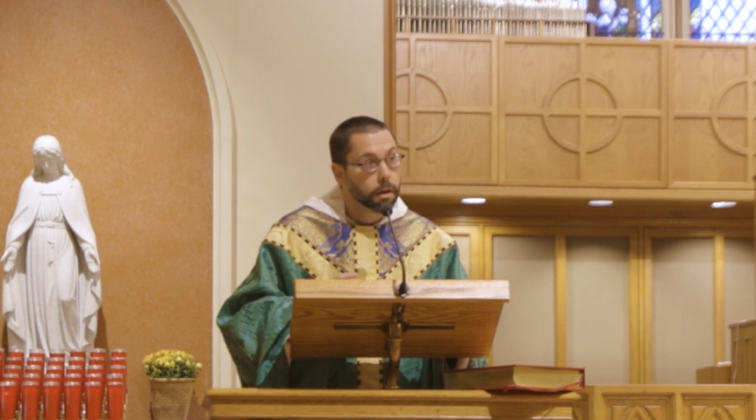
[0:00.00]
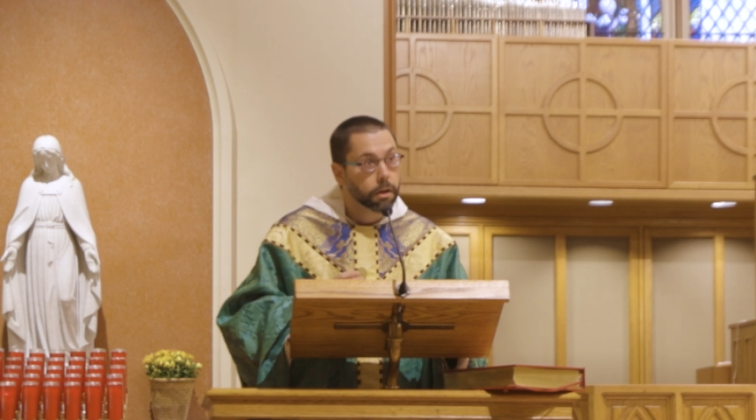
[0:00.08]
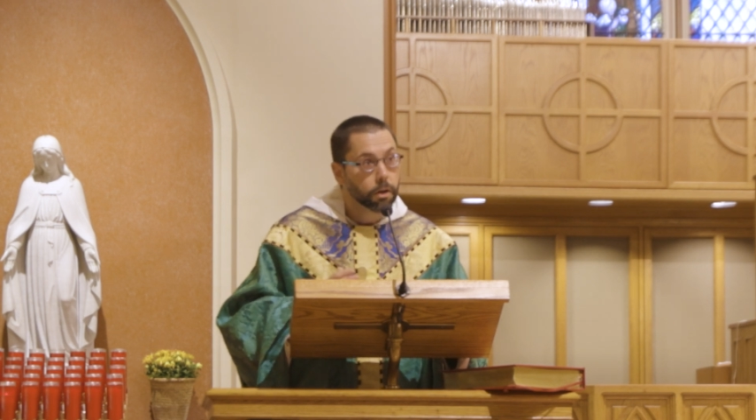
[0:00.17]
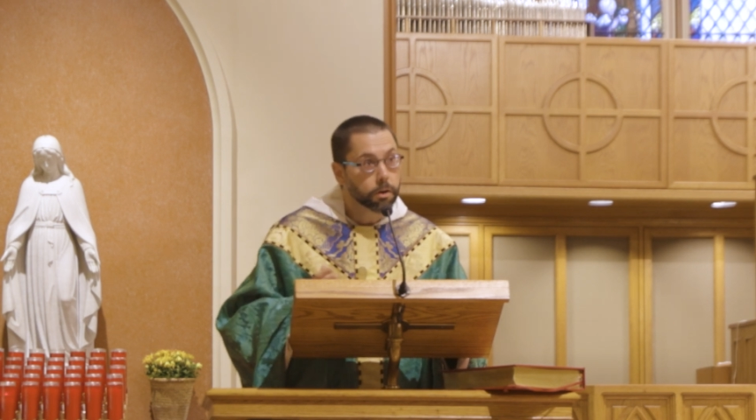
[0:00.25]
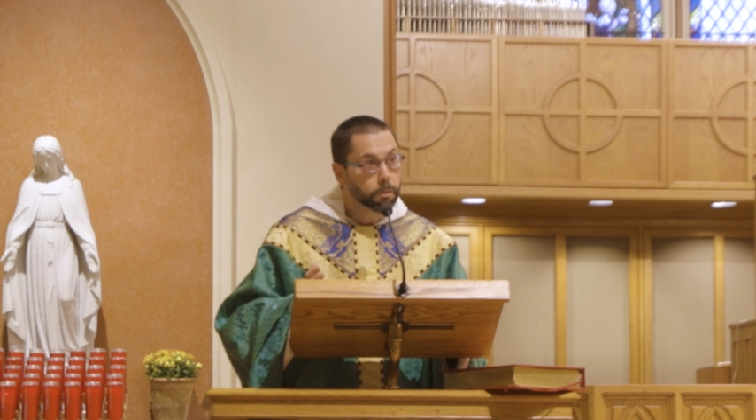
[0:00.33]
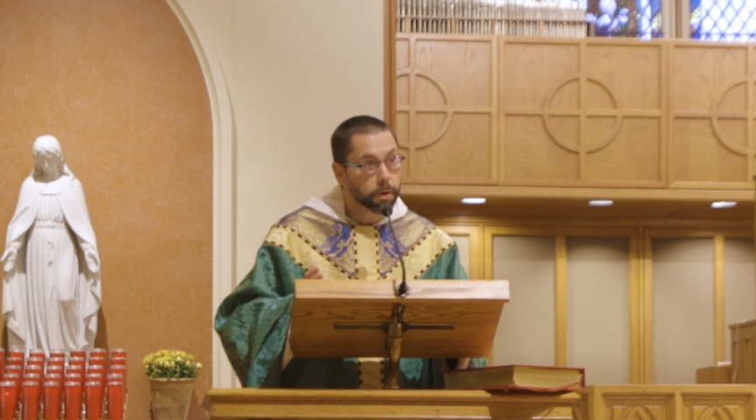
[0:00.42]

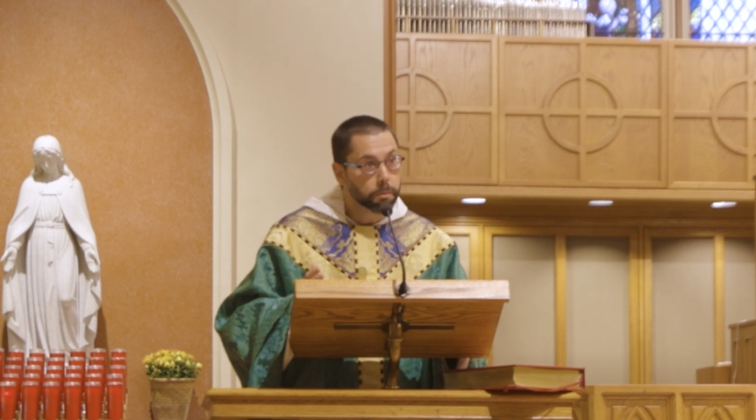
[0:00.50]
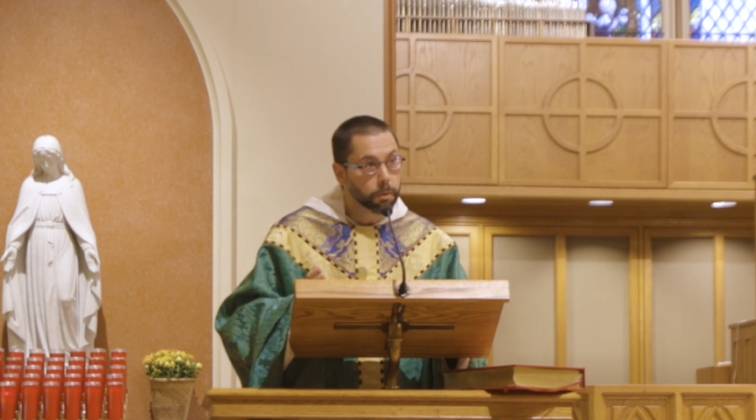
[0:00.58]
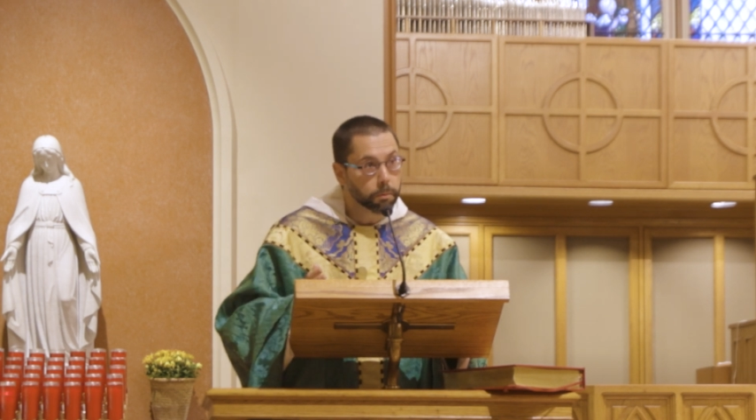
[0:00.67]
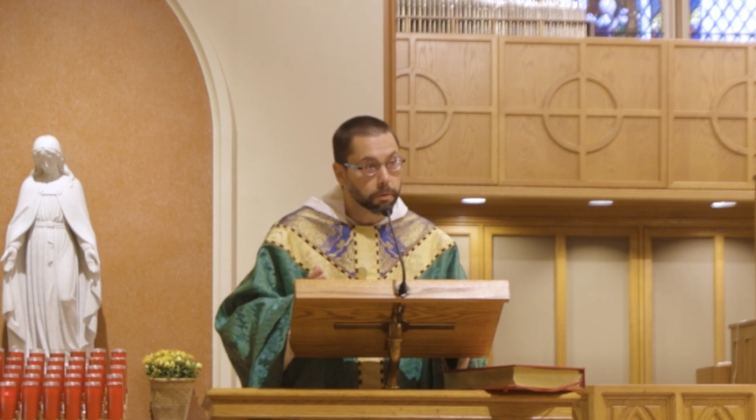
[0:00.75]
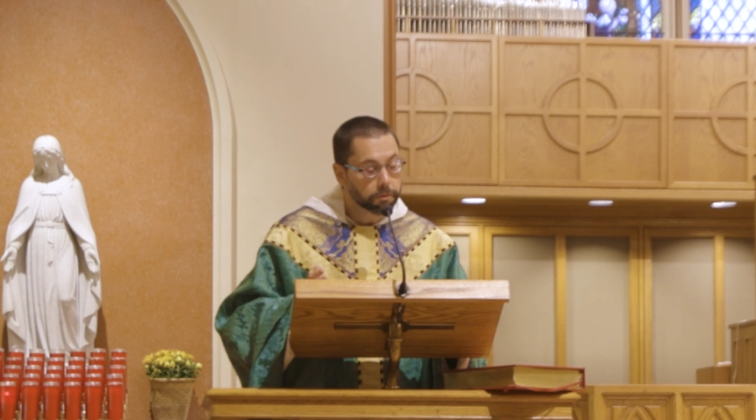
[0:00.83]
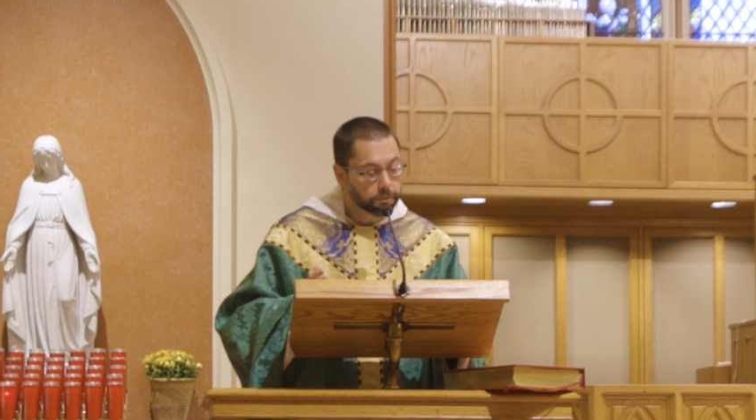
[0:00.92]
look, we
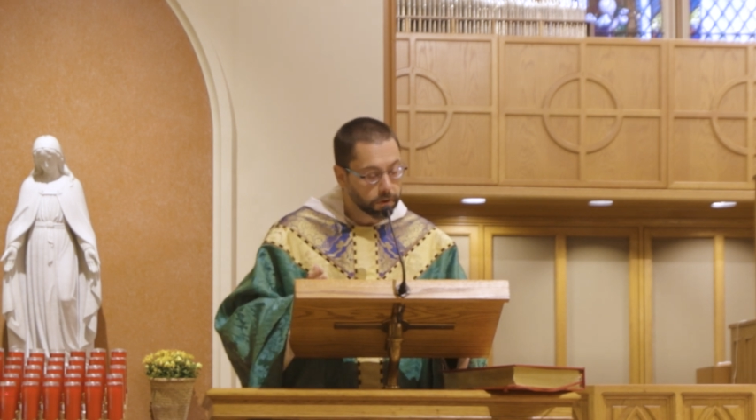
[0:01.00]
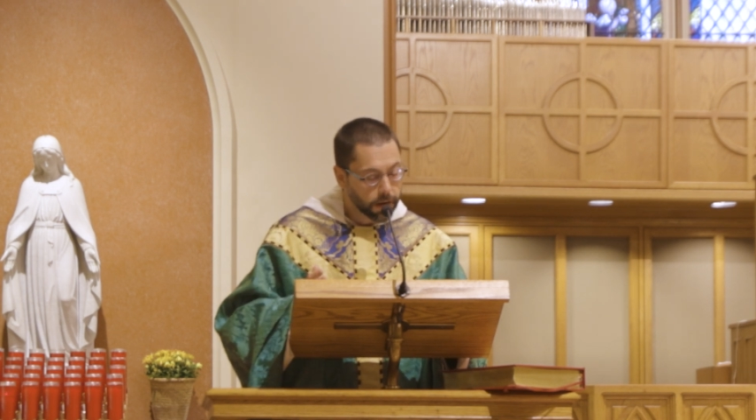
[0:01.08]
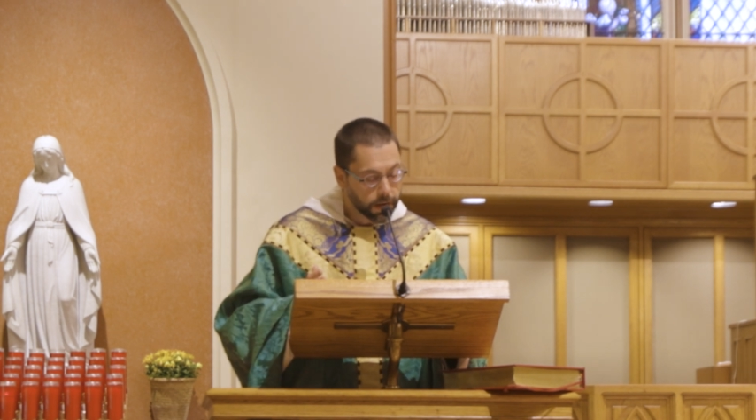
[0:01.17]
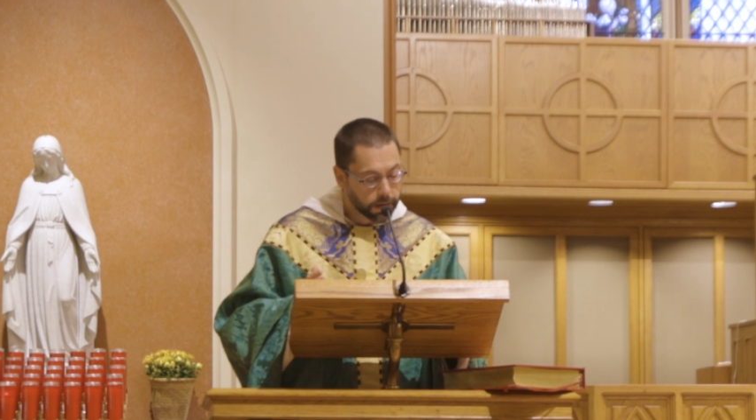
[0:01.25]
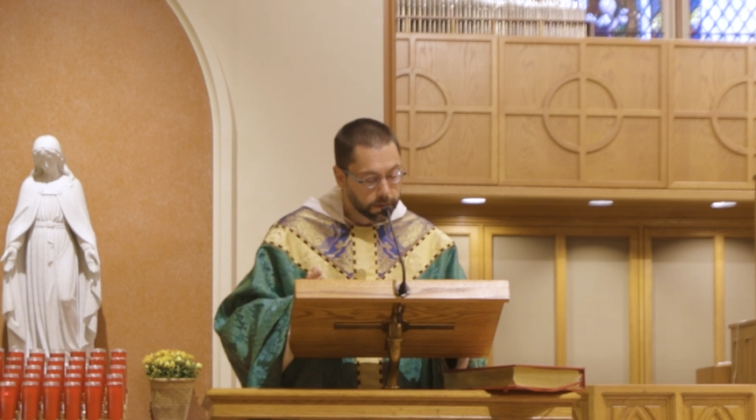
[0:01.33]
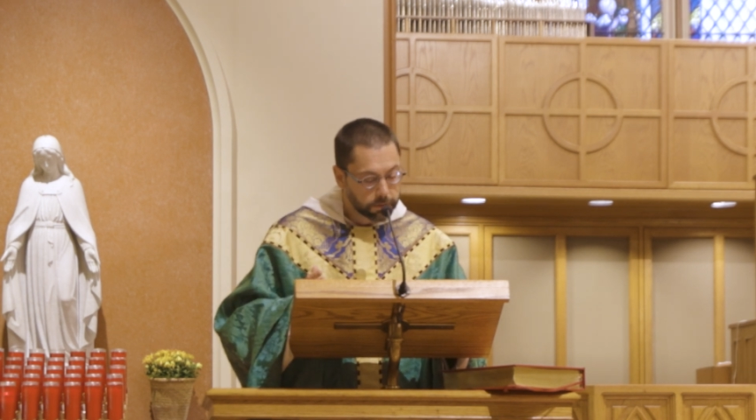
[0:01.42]
will
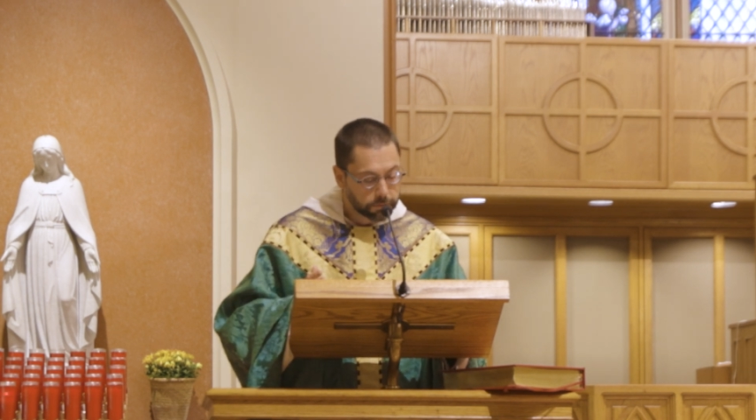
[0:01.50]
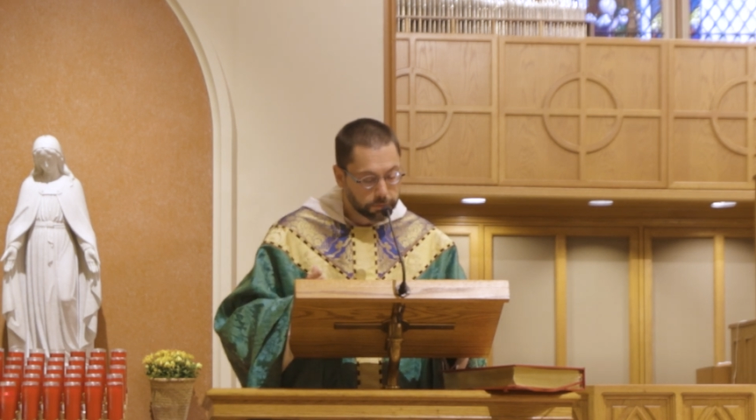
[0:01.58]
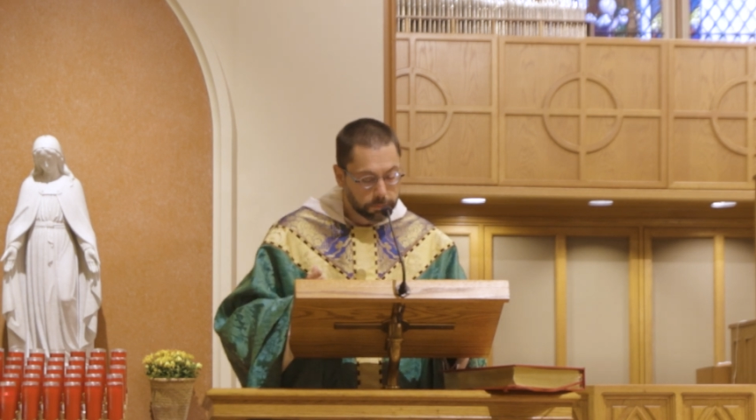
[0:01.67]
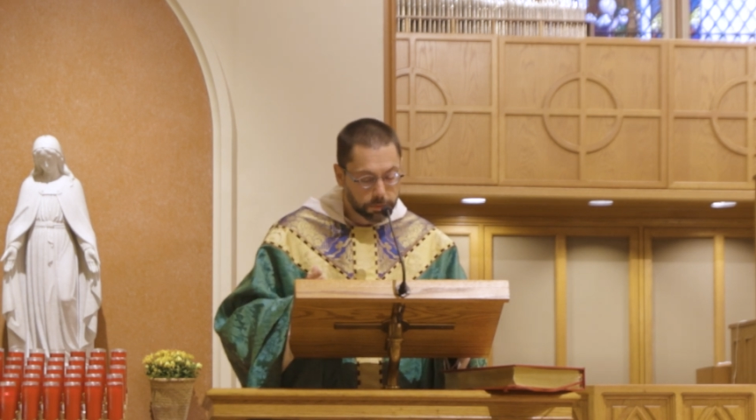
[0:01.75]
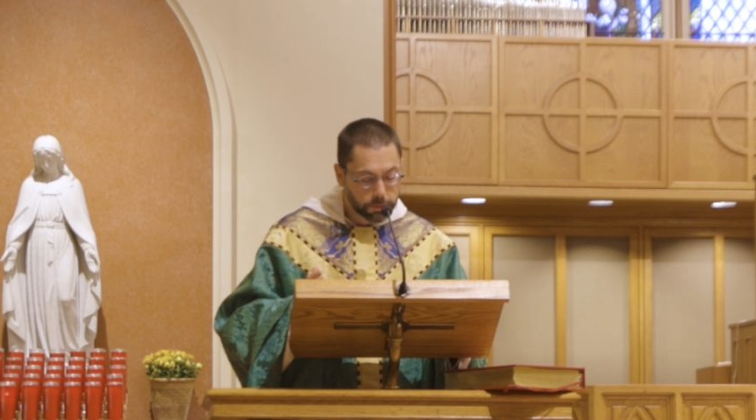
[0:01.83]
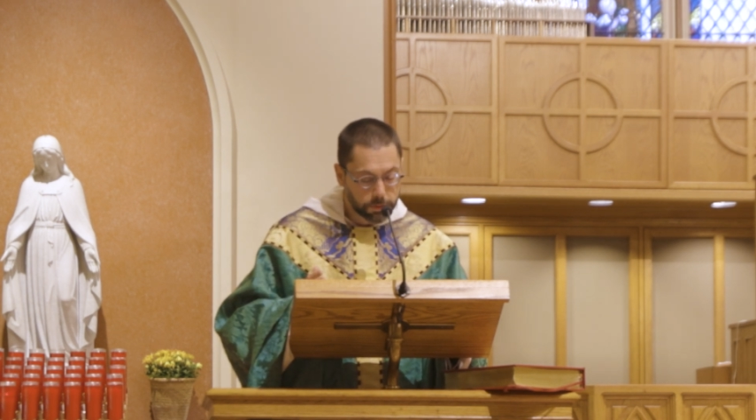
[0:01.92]
refrain
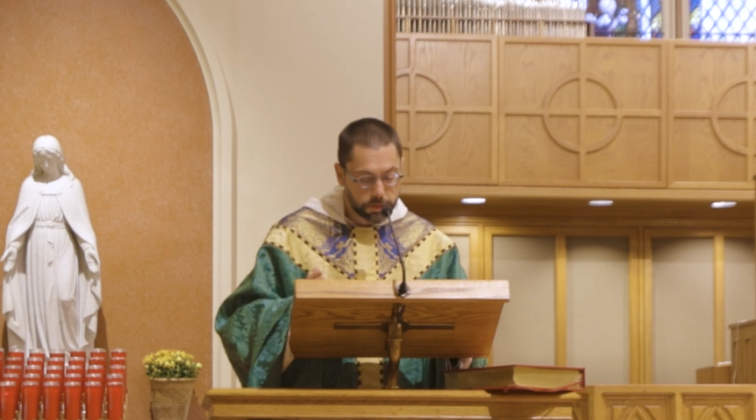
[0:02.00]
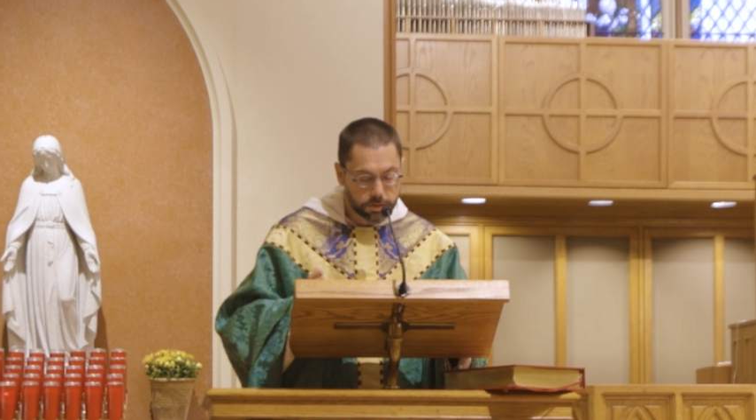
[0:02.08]
from doing